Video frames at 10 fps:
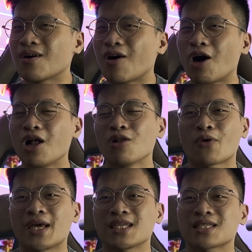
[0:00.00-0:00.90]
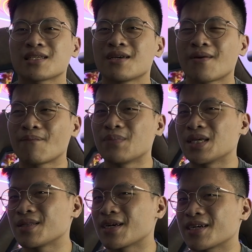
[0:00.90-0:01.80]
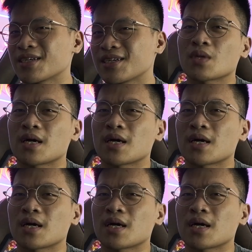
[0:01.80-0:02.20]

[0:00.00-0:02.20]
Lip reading: always be there.